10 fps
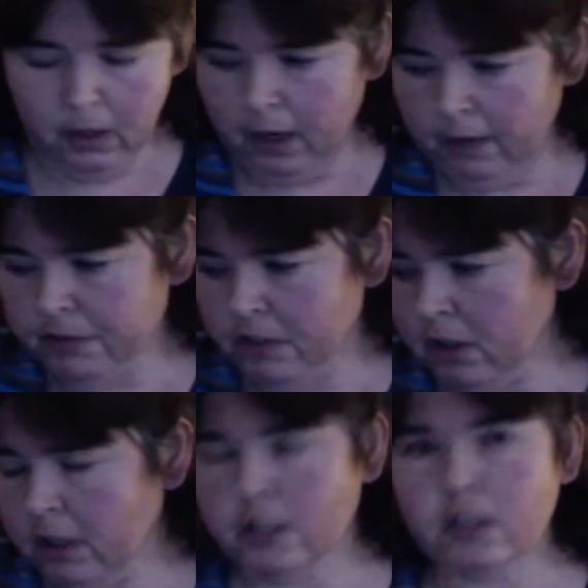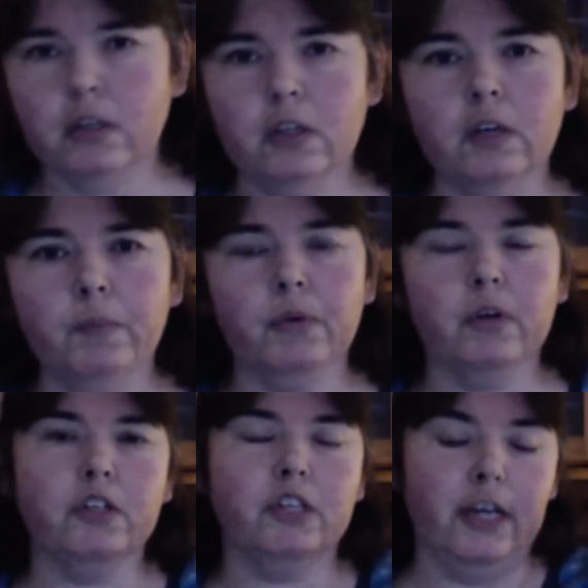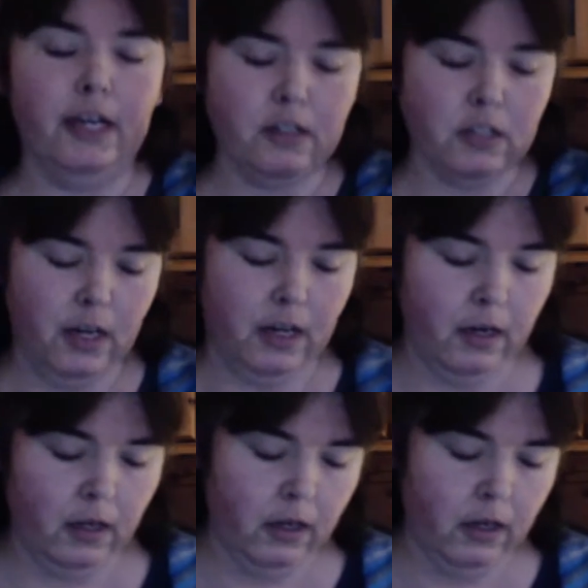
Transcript: I've started another project, and